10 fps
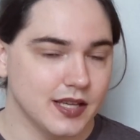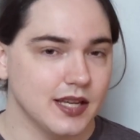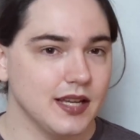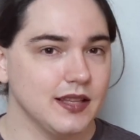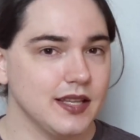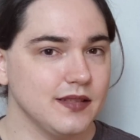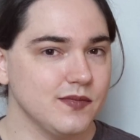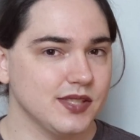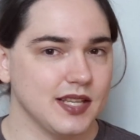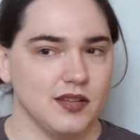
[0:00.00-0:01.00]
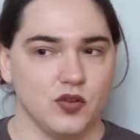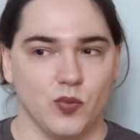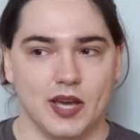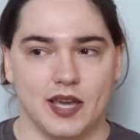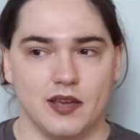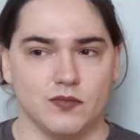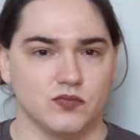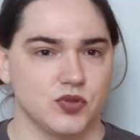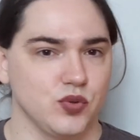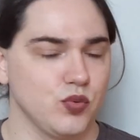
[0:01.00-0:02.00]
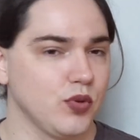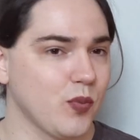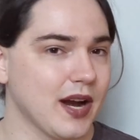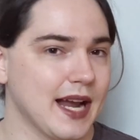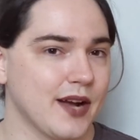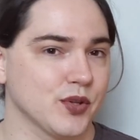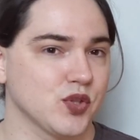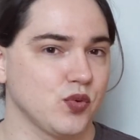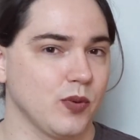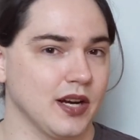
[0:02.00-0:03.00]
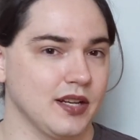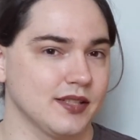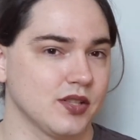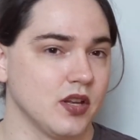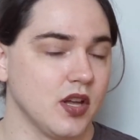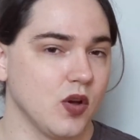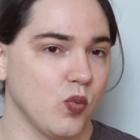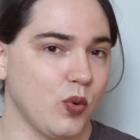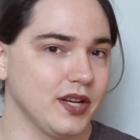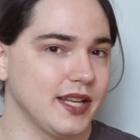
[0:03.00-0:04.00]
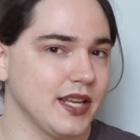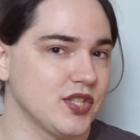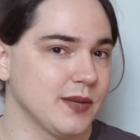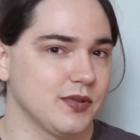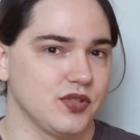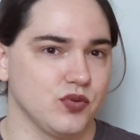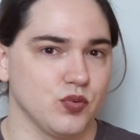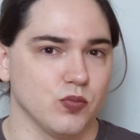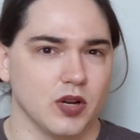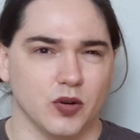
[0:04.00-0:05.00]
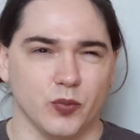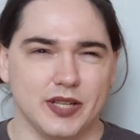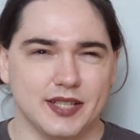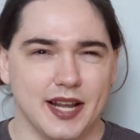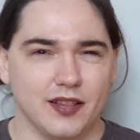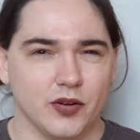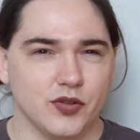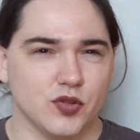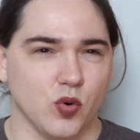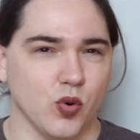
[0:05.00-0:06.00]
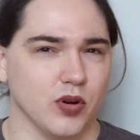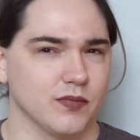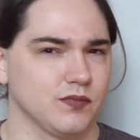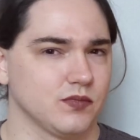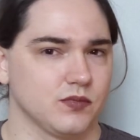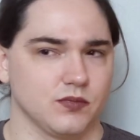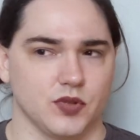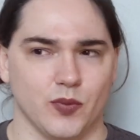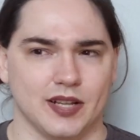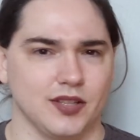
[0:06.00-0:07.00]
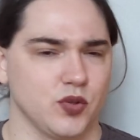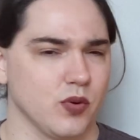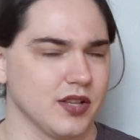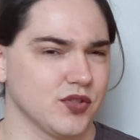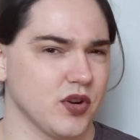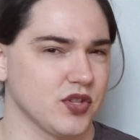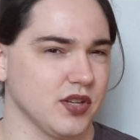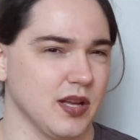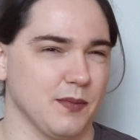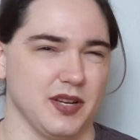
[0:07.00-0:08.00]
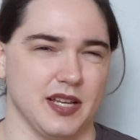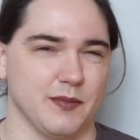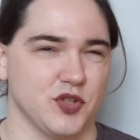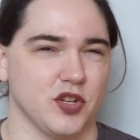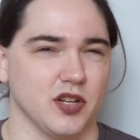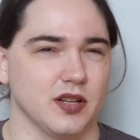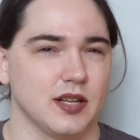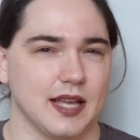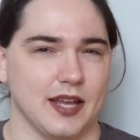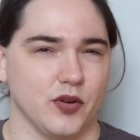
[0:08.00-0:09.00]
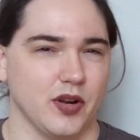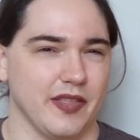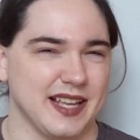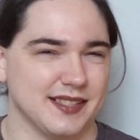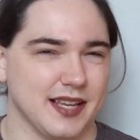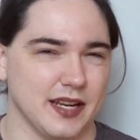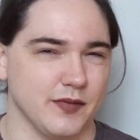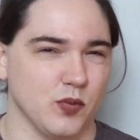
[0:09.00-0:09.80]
and then send it away to the warehouse where it is one day shipped to retailers or directly to a construction company. I'm sure. I don't know how that side of it